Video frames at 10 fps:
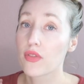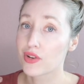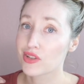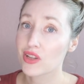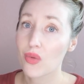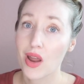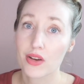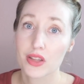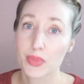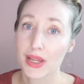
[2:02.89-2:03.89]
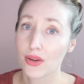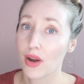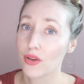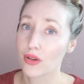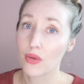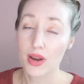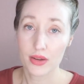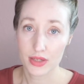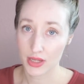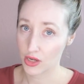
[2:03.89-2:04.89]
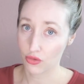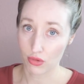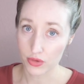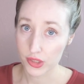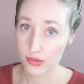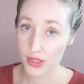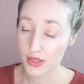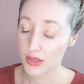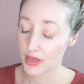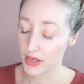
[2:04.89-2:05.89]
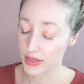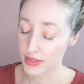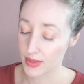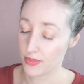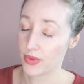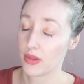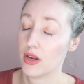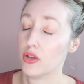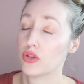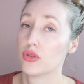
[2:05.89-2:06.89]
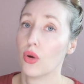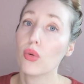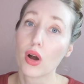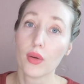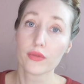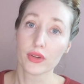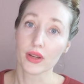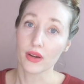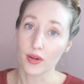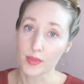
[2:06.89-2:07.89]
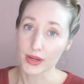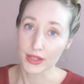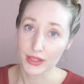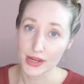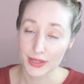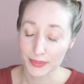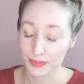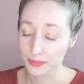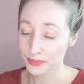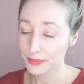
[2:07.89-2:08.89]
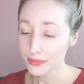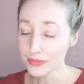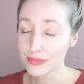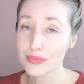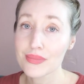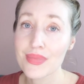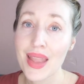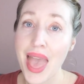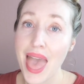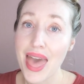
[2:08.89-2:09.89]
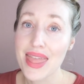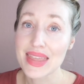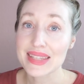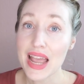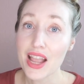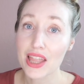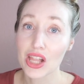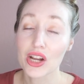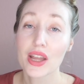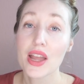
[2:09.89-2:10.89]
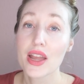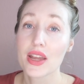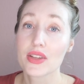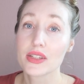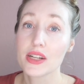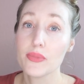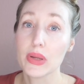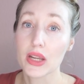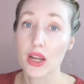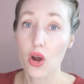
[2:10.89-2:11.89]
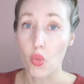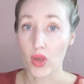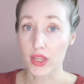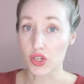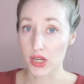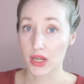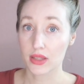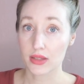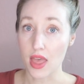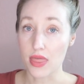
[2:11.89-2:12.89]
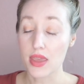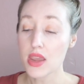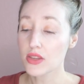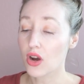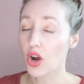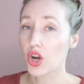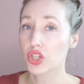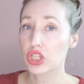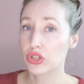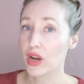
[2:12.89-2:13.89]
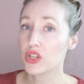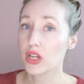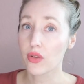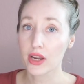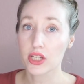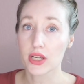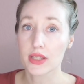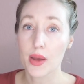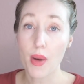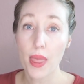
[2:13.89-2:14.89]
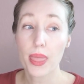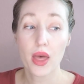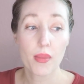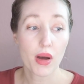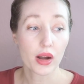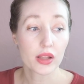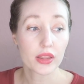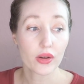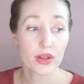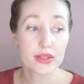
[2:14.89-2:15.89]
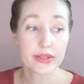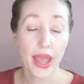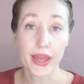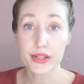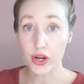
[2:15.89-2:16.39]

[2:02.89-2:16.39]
if you're just going out to the playground, you're going out to get groceries. It's simple and it's so comfy. Oh my goodness. And the second look is gonna be with jeans. And these are stretchy, great jeans. I bought them on clearance at